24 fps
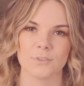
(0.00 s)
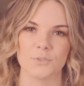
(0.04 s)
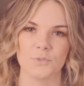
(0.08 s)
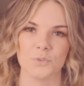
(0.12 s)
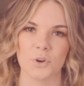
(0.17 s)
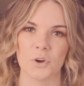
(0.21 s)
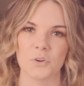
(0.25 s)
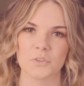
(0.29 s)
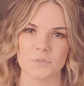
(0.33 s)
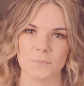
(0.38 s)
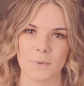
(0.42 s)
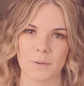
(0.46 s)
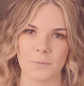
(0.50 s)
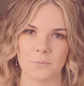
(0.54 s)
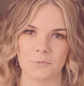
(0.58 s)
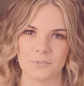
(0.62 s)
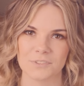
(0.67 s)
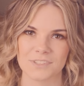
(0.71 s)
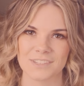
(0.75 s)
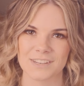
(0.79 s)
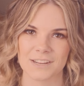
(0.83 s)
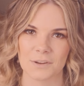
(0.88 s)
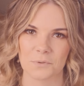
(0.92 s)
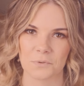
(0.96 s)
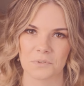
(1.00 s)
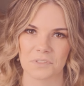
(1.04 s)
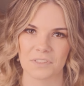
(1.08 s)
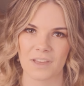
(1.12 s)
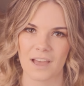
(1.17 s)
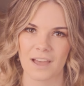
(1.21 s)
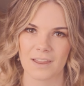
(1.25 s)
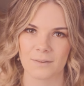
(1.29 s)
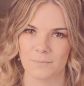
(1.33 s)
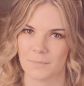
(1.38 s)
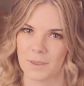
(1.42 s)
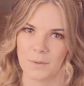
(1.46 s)
Who knows, maybe we'll stick with
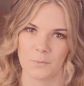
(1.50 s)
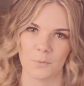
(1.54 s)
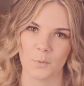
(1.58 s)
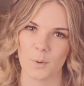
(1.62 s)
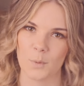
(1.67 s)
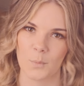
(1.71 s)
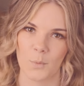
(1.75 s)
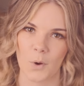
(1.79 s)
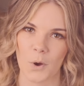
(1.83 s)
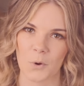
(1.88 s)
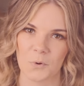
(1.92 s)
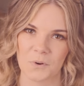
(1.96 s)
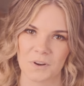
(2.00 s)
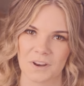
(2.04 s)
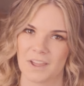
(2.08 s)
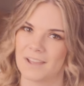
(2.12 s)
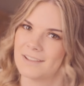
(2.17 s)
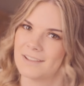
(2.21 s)
that. Maybe we won't.